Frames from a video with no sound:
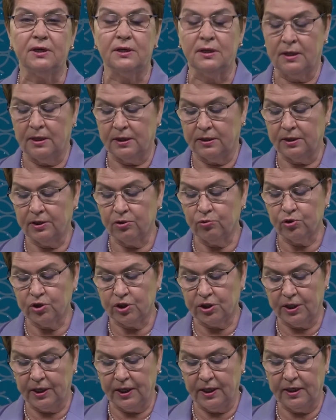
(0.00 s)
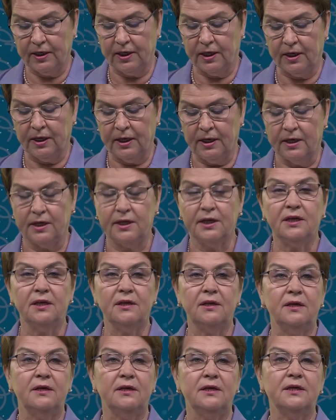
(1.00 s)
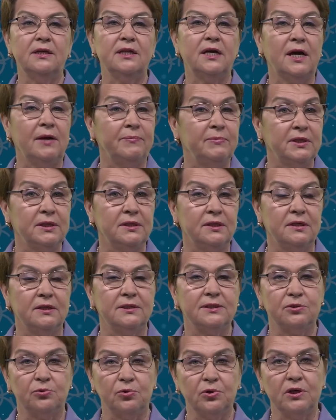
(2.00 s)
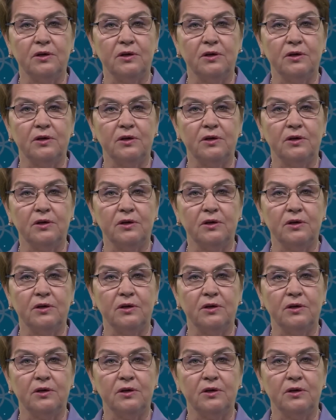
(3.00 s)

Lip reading: Besides, we had a lot of violation